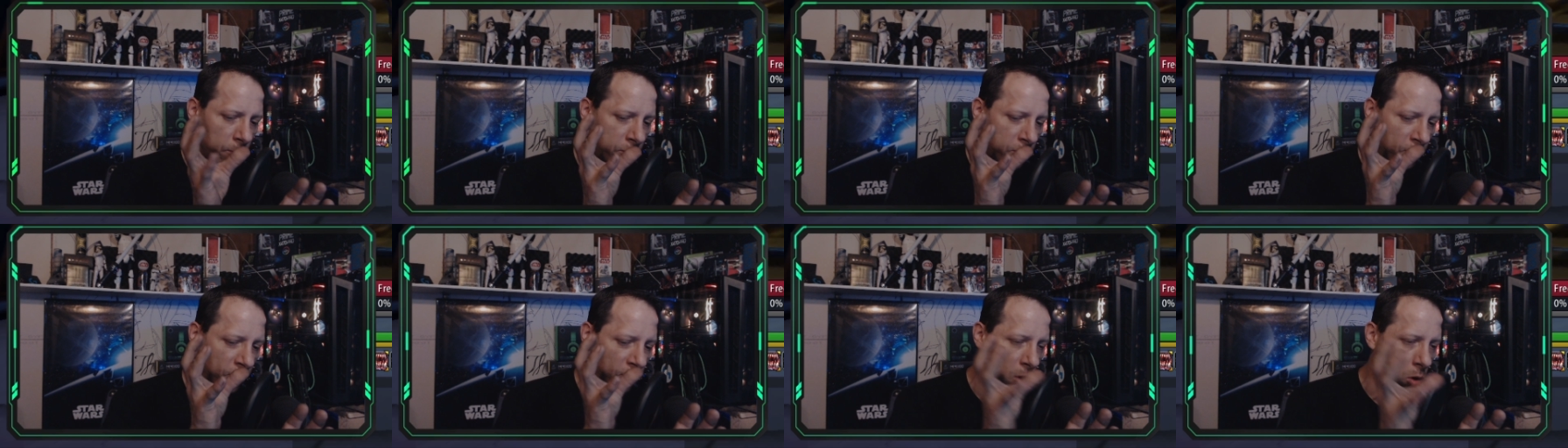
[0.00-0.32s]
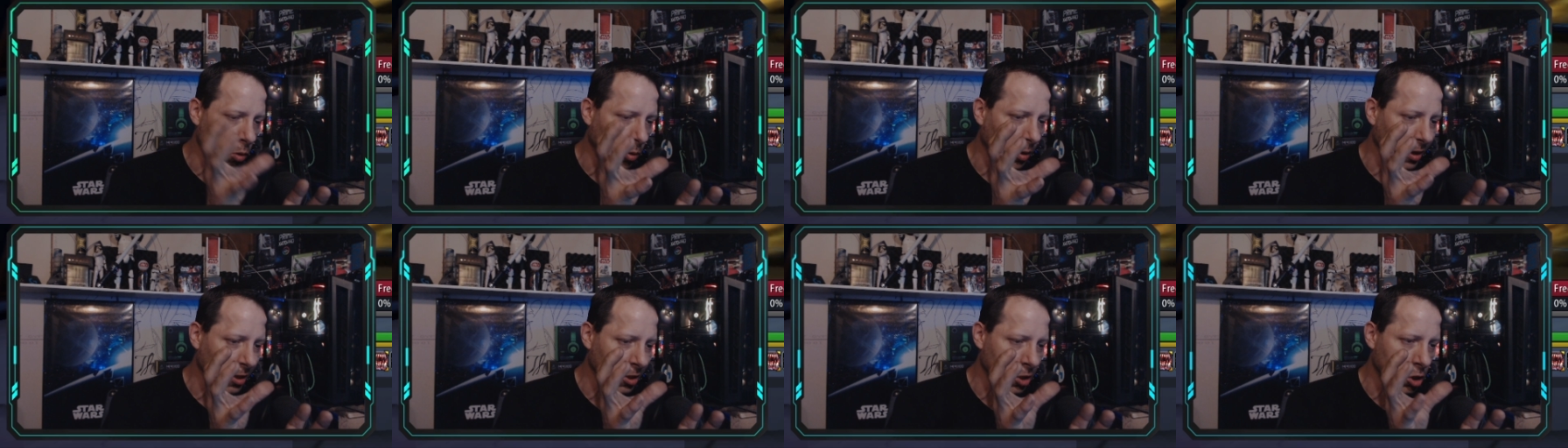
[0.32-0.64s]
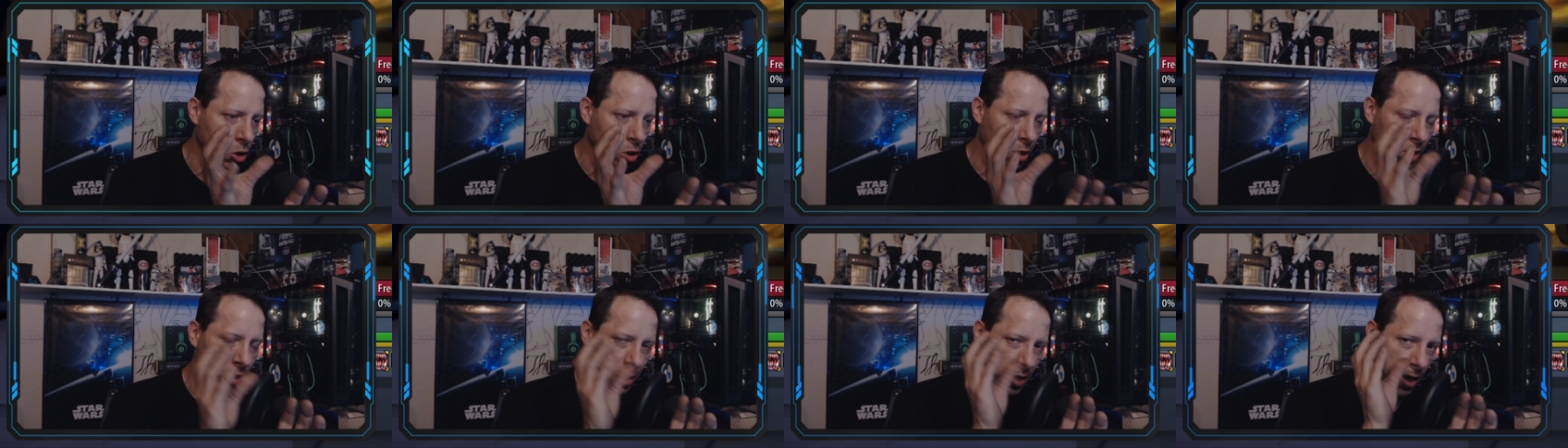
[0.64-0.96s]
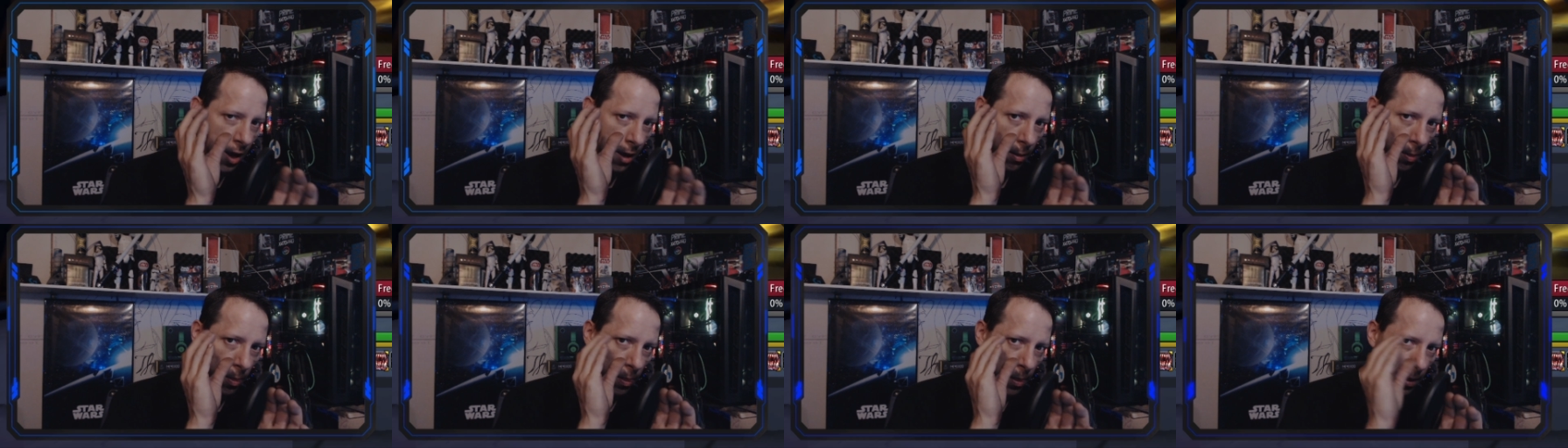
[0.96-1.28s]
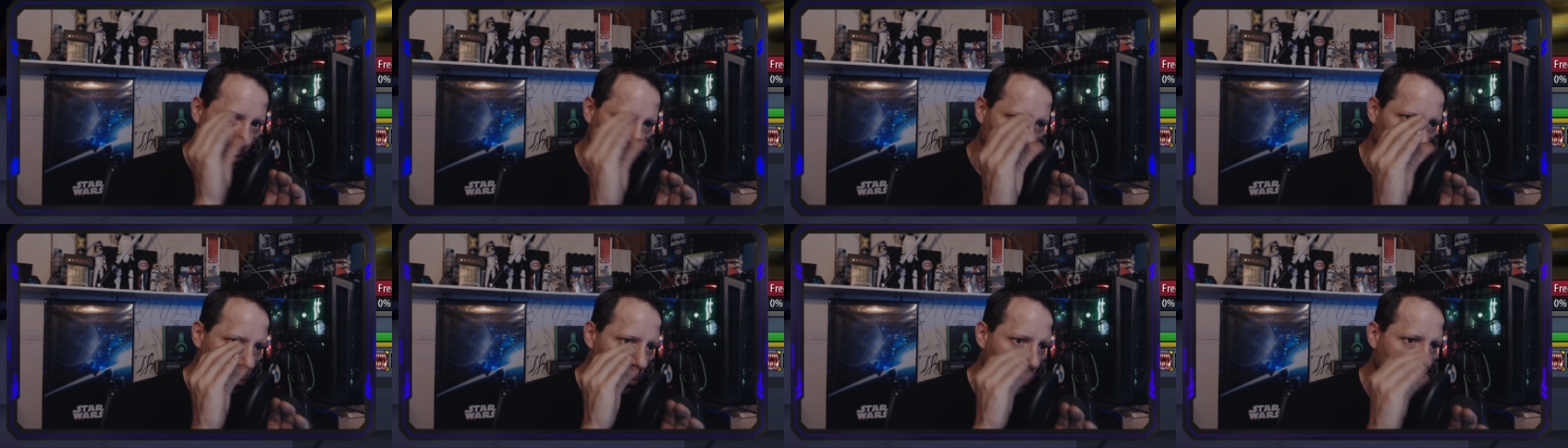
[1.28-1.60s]
focus just that
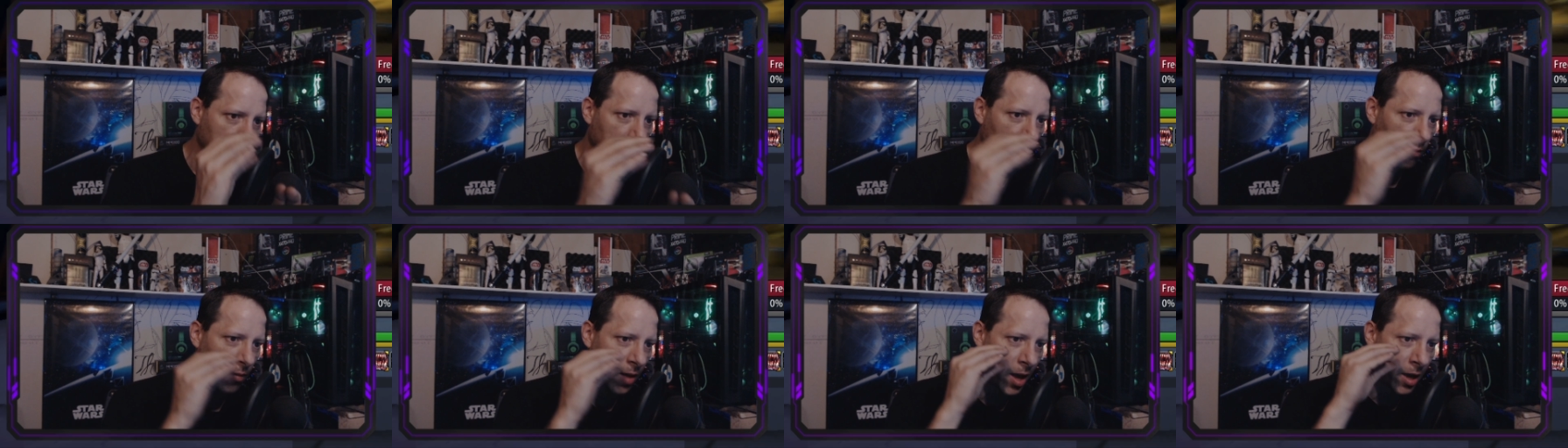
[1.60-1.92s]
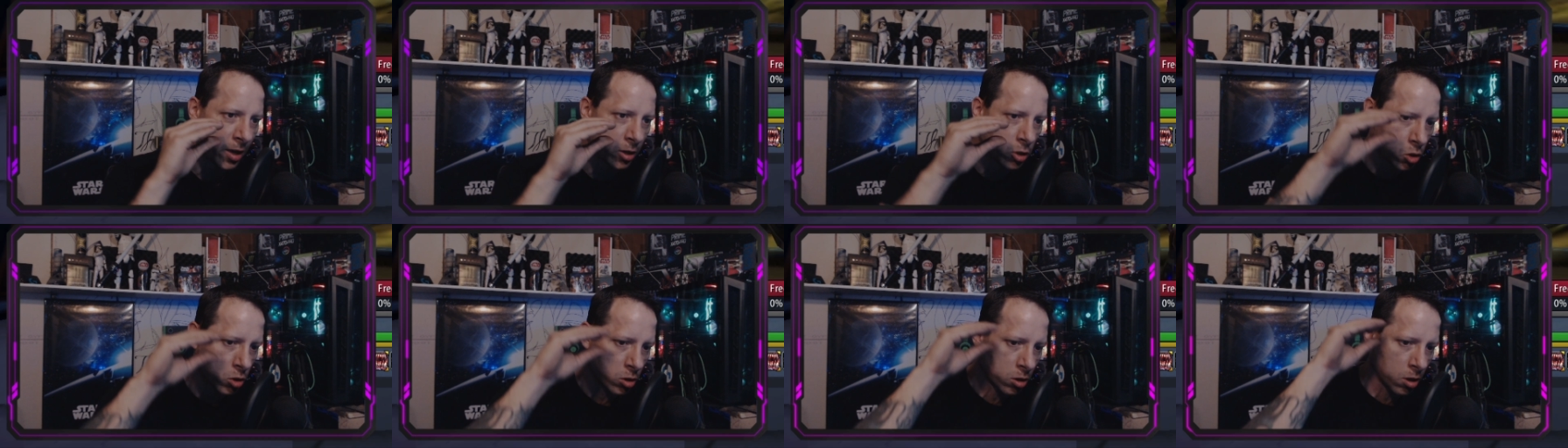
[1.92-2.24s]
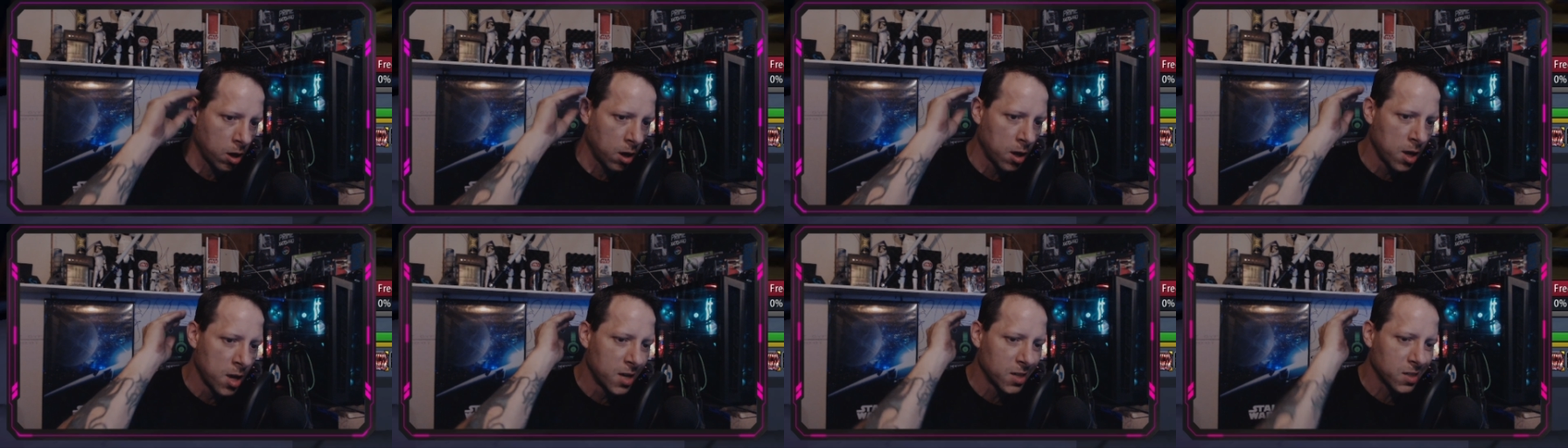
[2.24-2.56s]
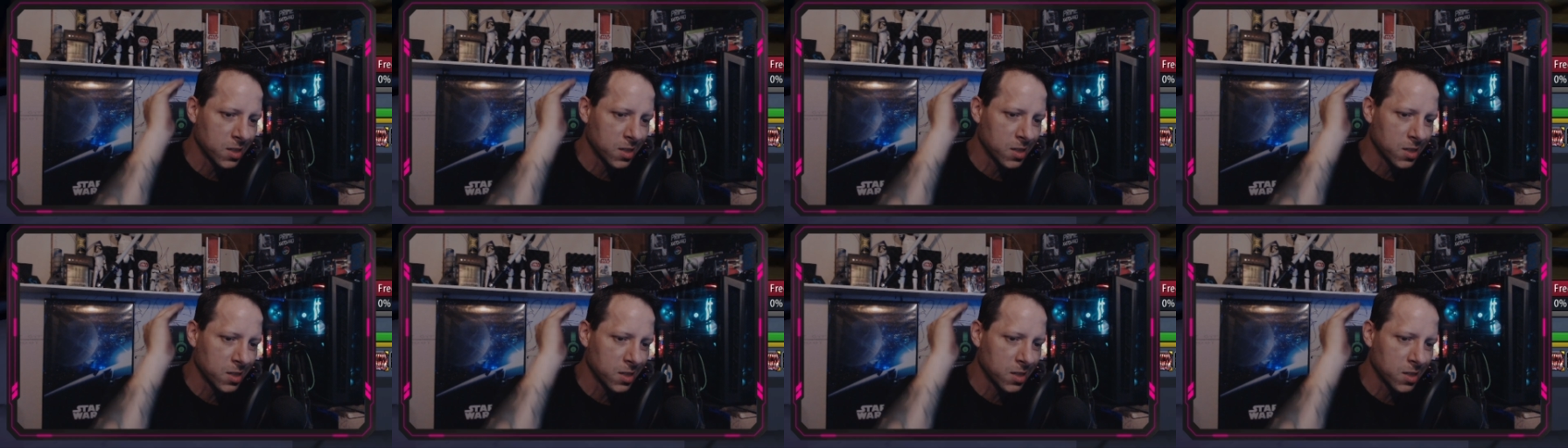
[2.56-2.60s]
little bit of extra